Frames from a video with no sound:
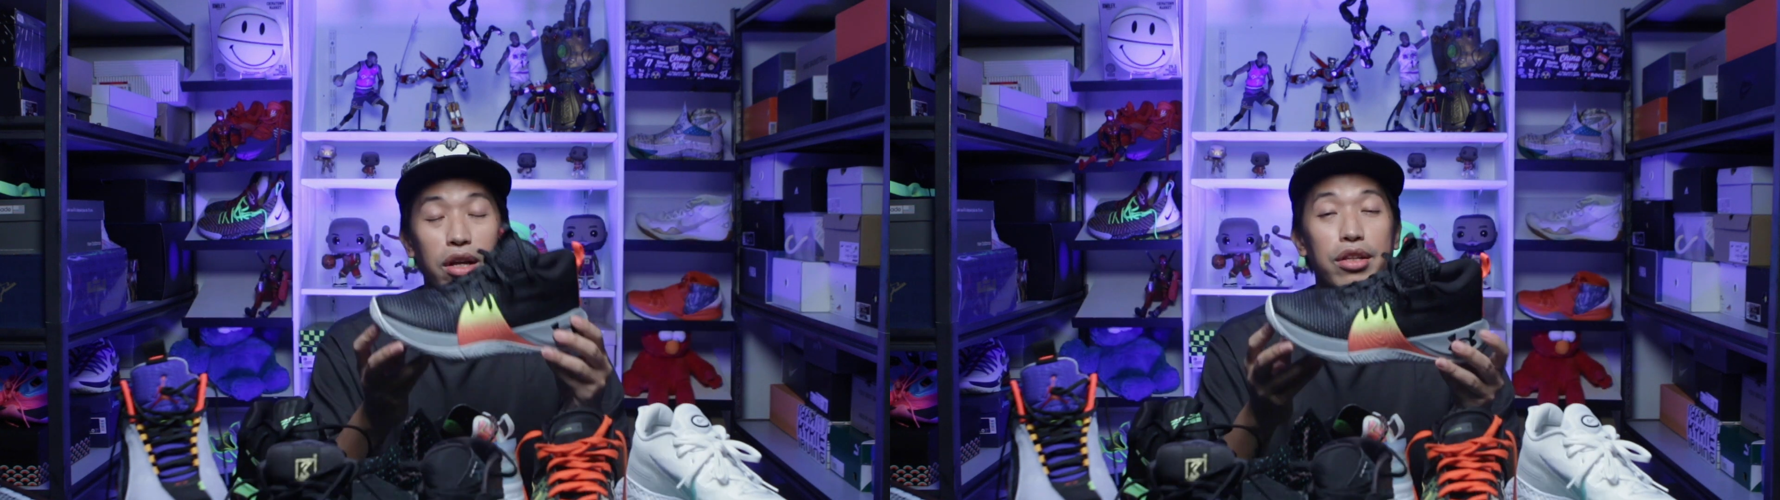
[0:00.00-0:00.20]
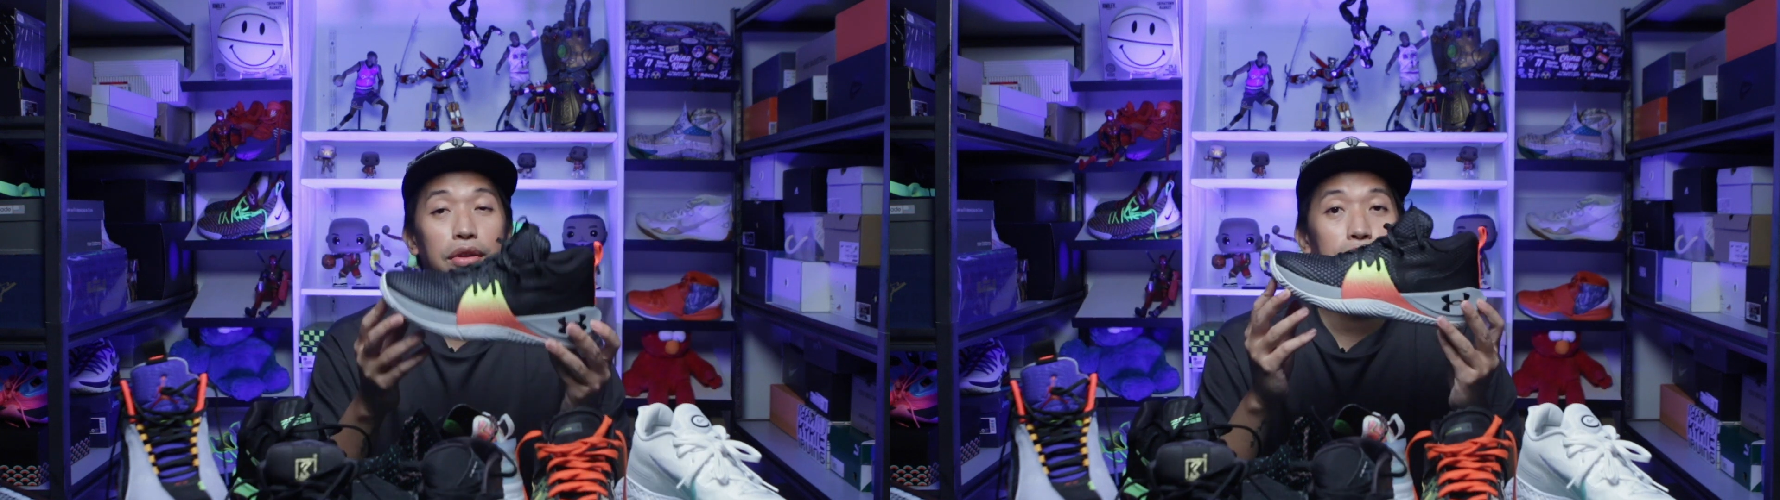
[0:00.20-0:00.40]

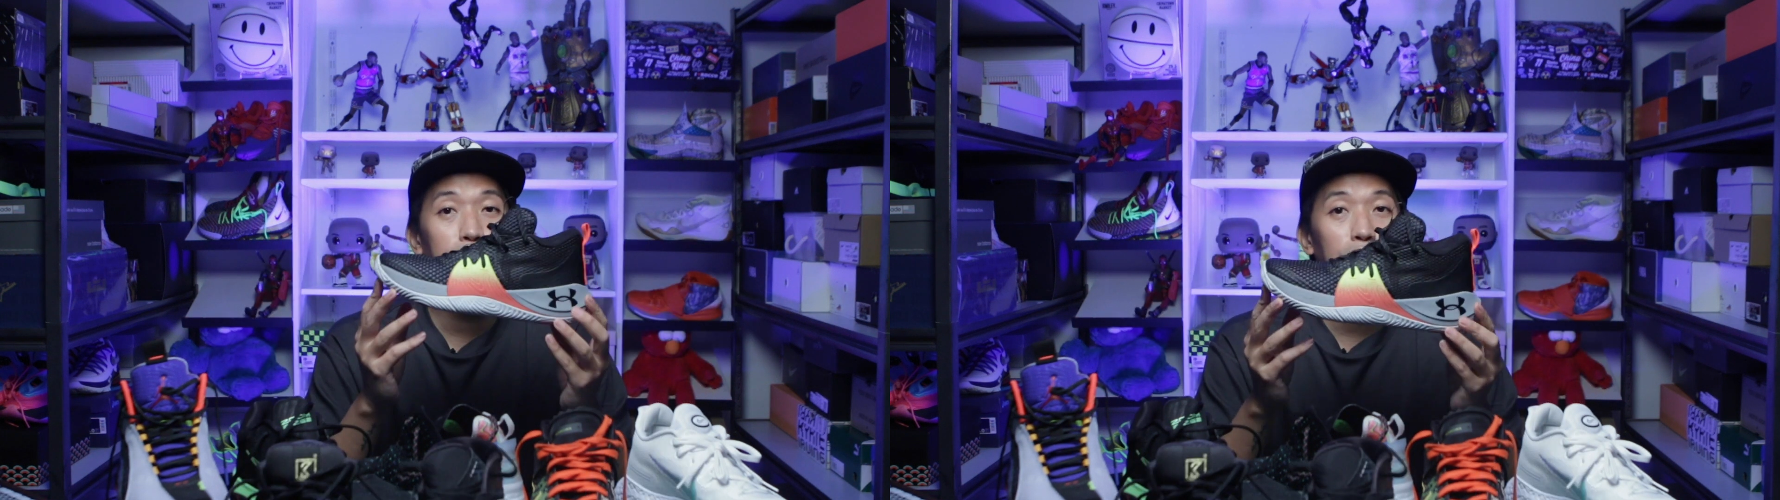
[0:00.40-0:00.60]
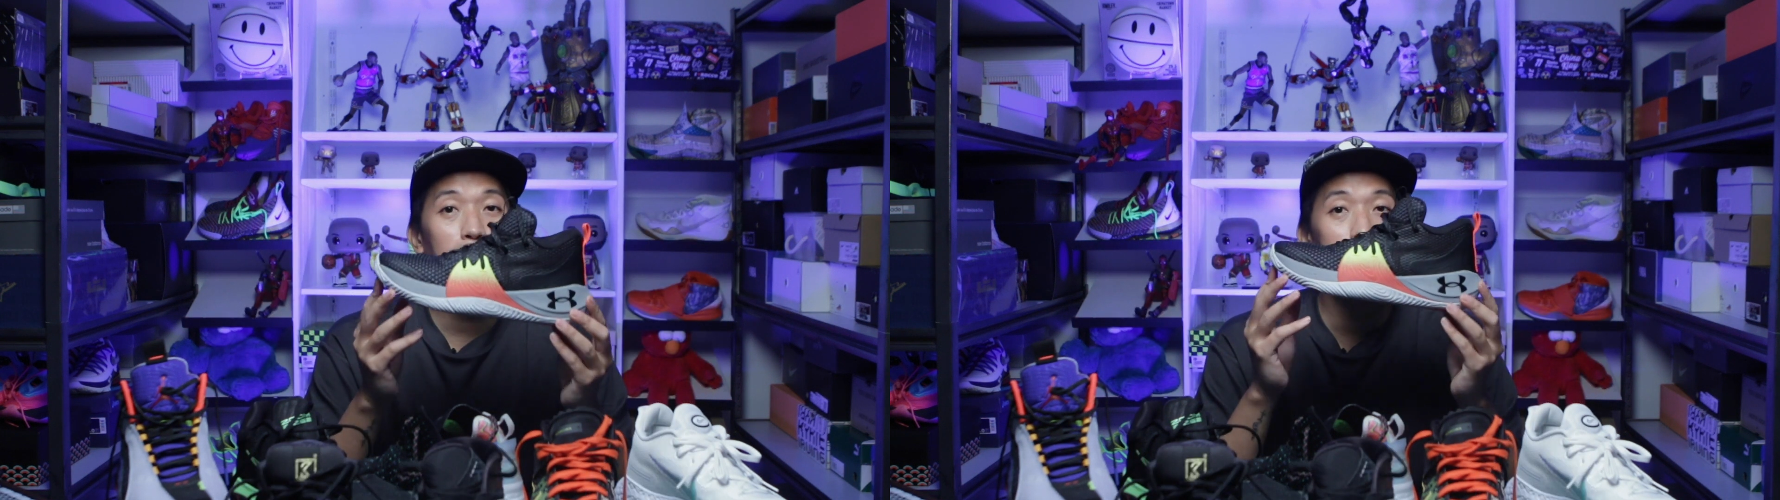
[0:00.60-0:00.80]
Another
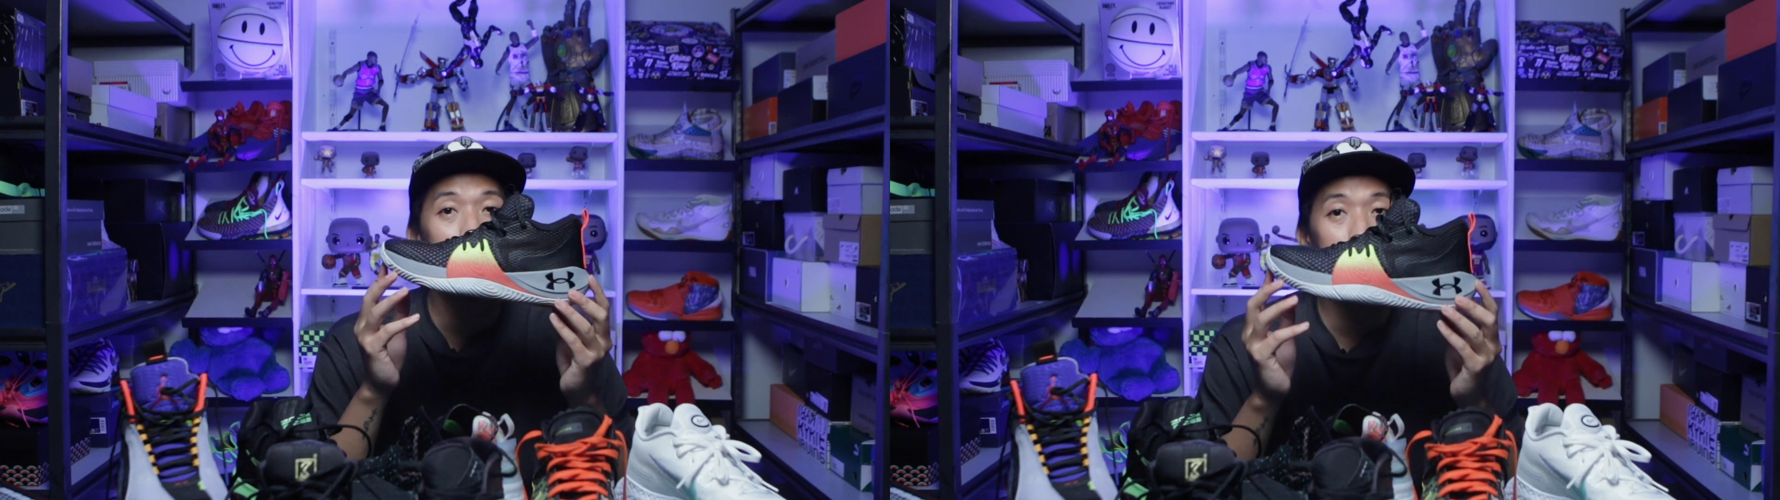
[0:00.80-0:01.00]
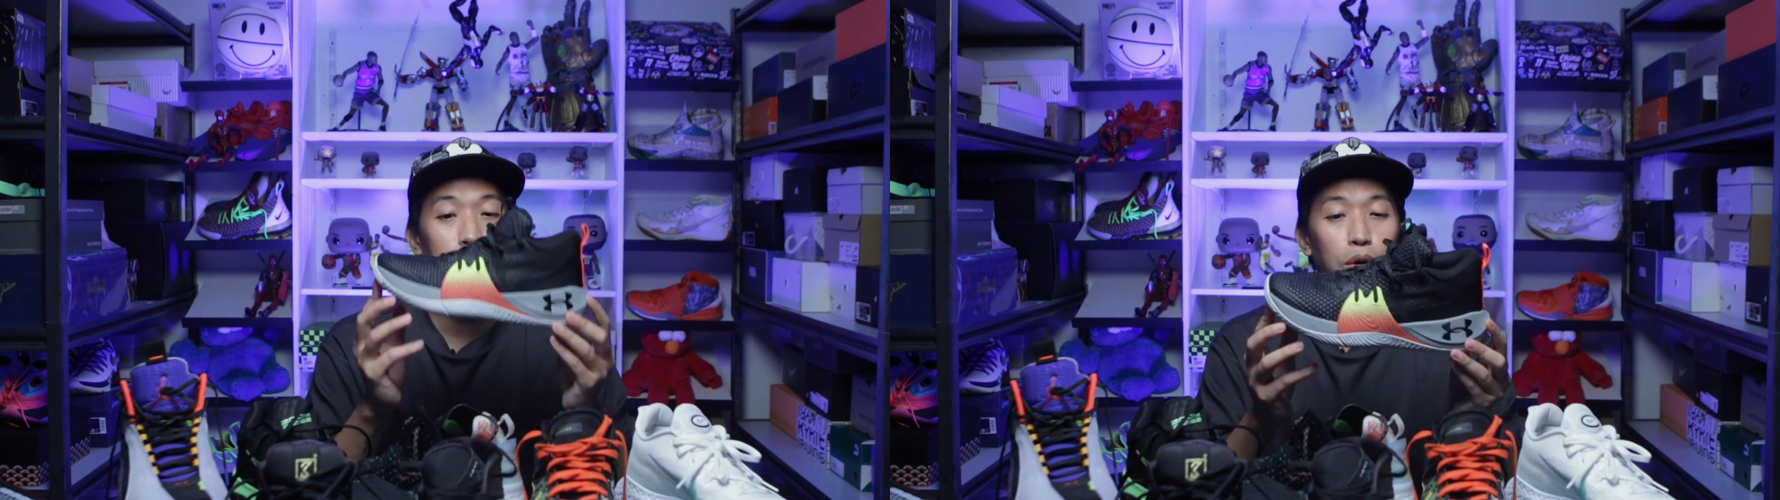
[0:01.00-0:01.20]

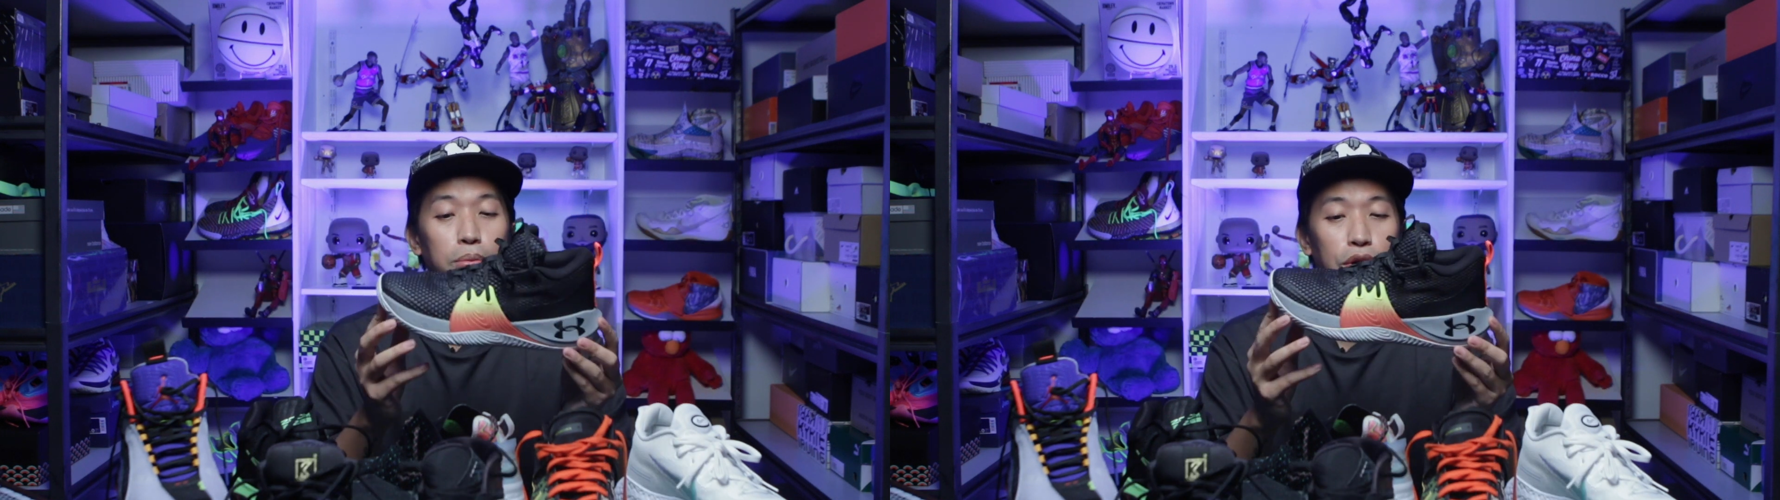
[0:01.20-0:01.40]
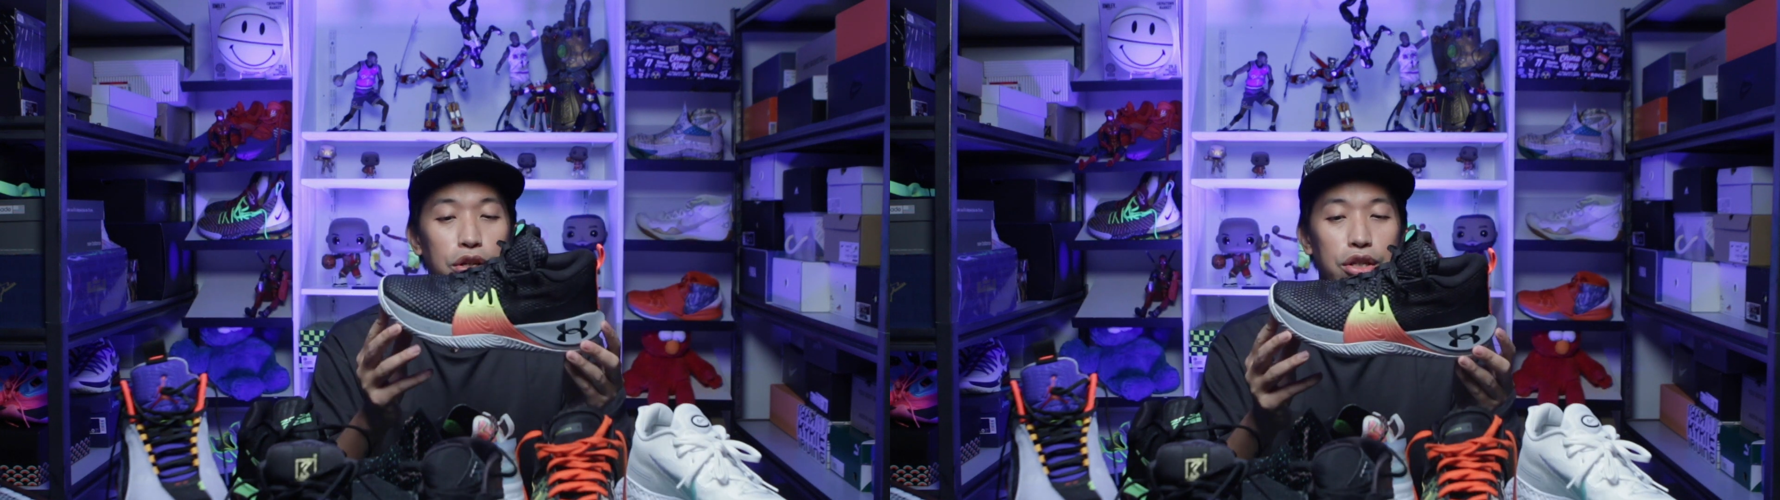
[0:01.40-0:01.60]
full-length
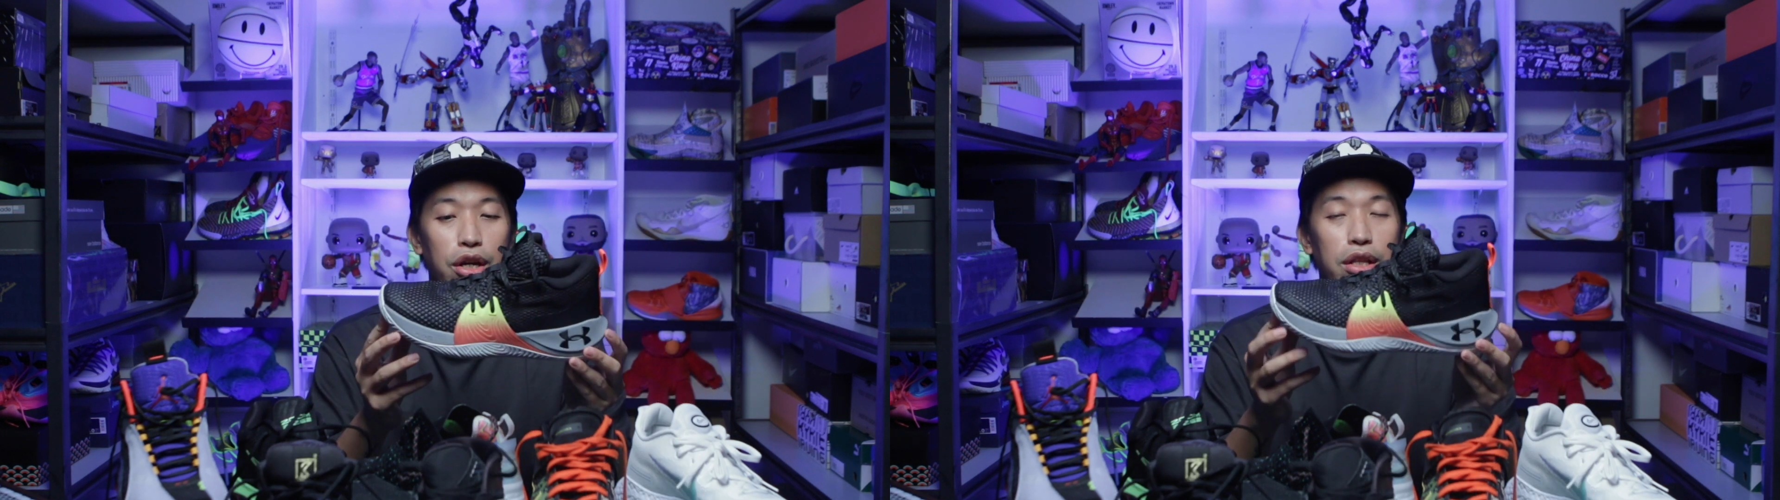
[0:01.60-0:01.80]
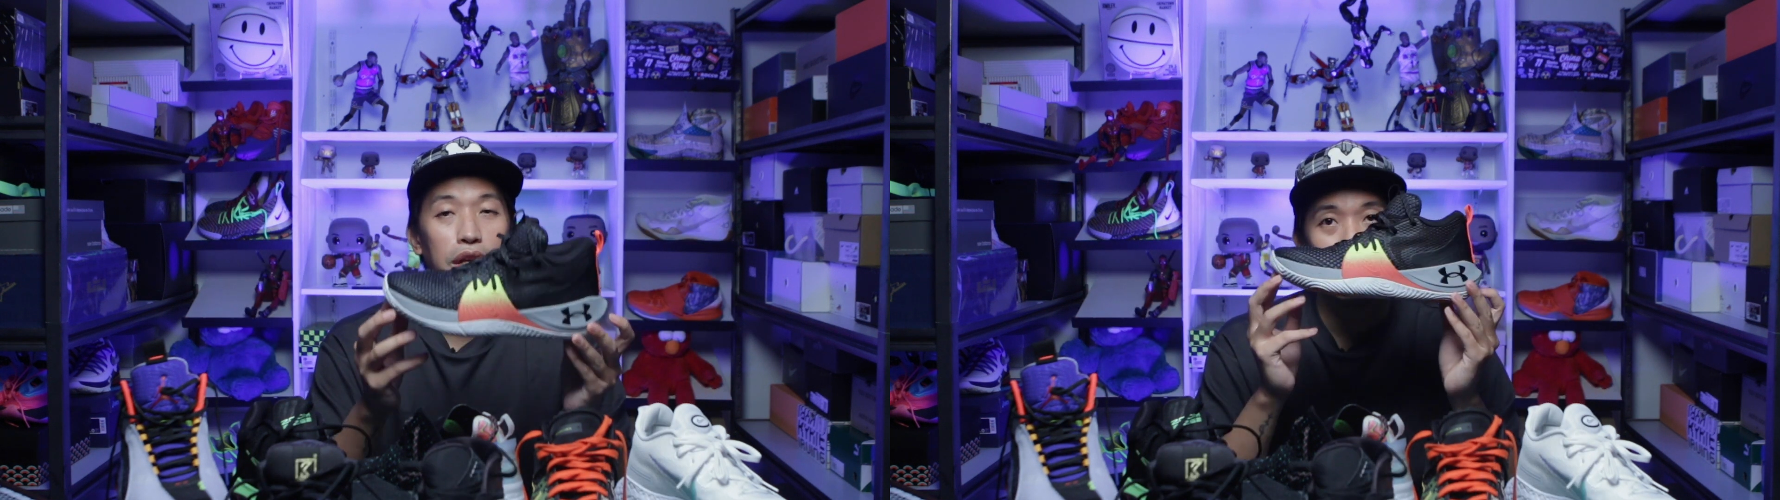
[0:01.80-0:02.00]
foam cushion